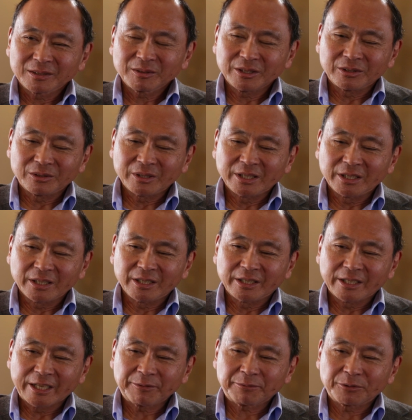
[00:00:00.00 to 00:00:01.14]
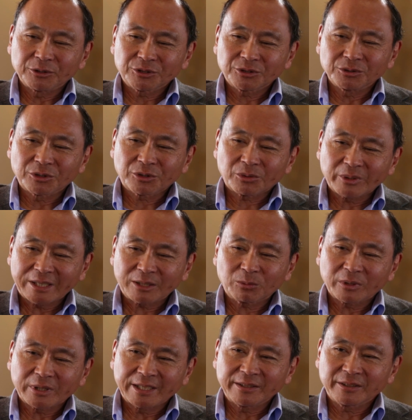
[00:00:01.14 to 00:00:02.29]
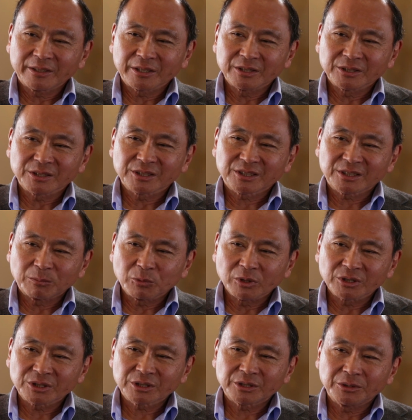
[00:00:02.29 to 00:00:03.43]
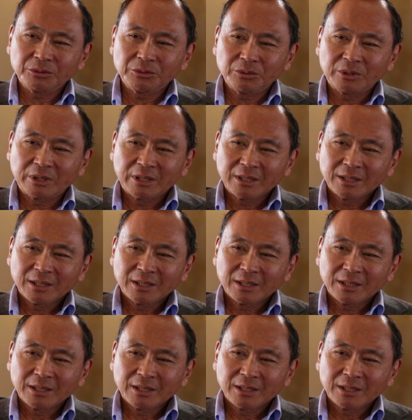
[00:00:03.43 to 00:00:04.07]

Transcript: an effort to correct what I think is a somewhat skewed